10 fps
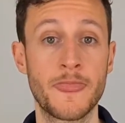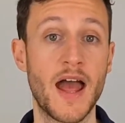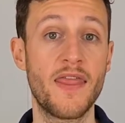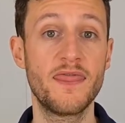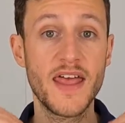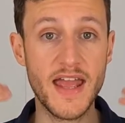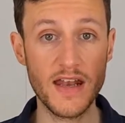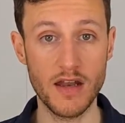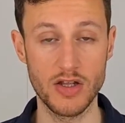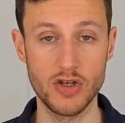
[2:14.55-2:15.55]
and
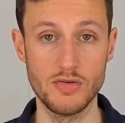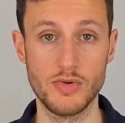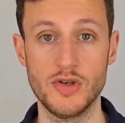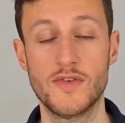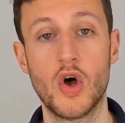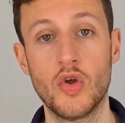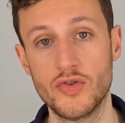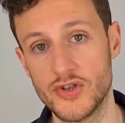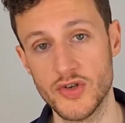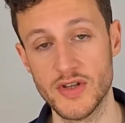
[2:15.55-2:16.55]
then you move
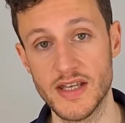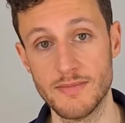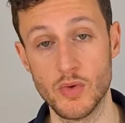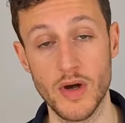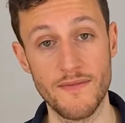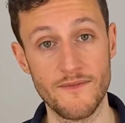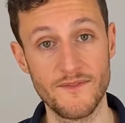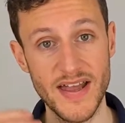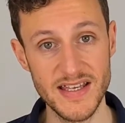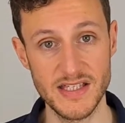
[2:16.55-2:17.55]
on to the more
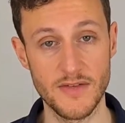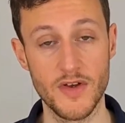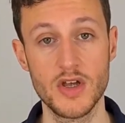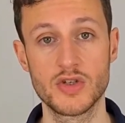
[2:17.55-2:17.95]
invasive